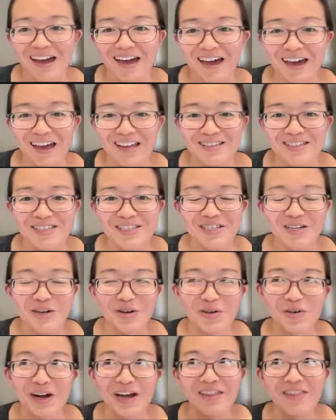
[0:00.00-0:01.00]
And
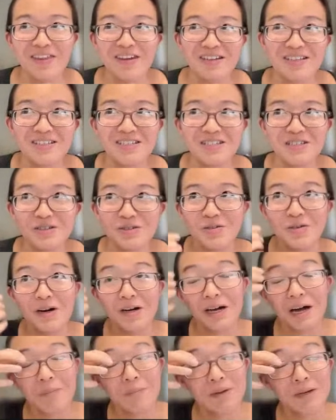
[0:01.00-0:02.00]
so I think to
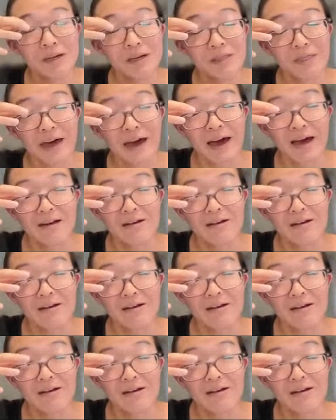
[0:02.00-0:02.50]
accompany that,